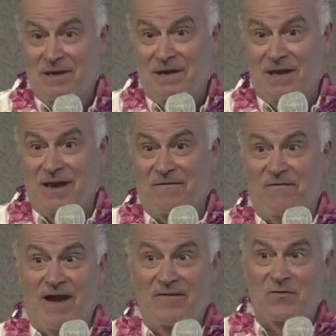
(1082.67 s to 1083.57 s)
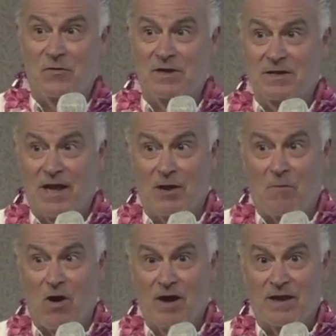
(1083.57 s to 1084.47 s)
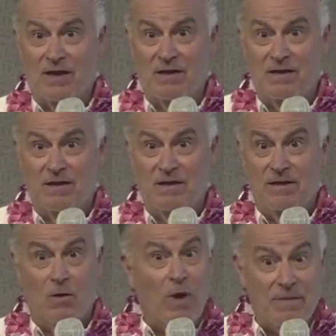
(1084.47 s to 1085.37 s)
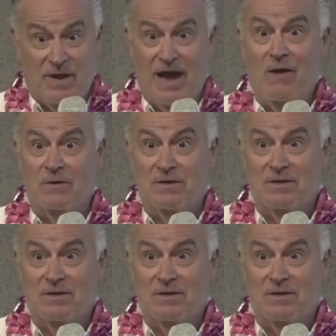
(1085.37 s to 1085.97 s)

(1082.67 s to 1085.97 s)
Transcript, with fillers: in a $5 trillion market, you wipe it out.